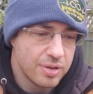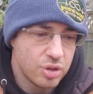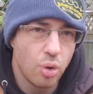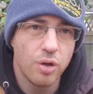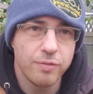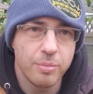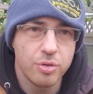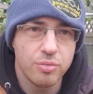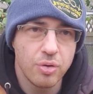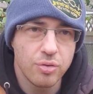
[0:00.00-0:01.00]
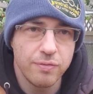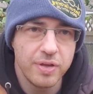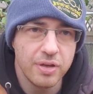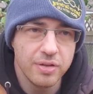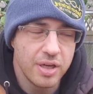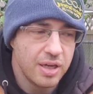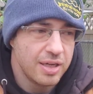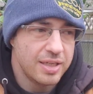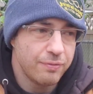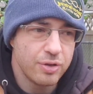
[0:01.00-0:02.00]
soil from throughout the field,
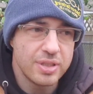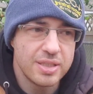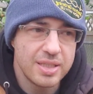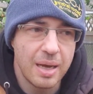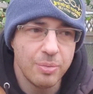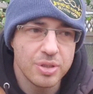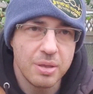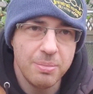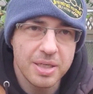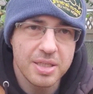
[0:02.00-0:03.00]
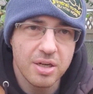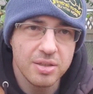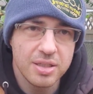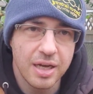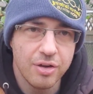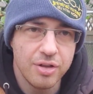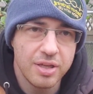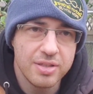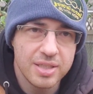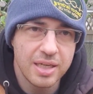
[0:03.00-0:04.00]
different samples, they'd mix it all together
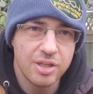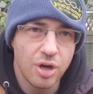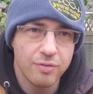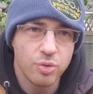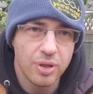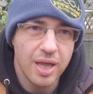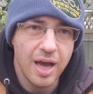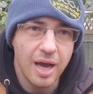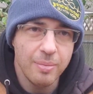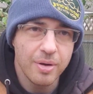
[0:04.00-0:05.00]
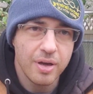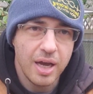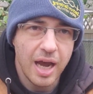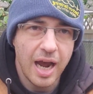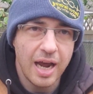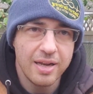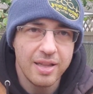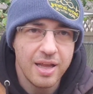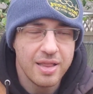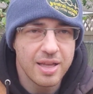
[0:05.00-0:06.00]
and they'd send it off to a lab.
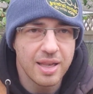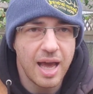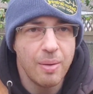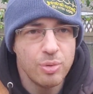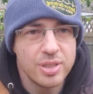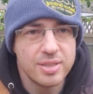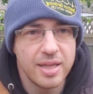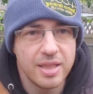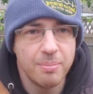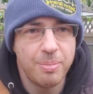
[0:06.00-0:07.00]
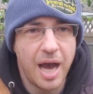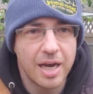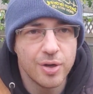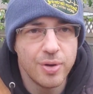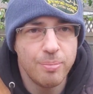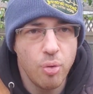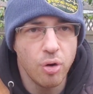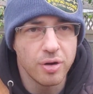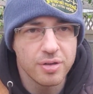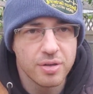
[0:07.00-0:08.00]
and the lab would send them back a
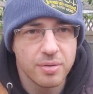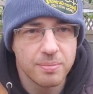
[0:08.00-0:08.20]
report.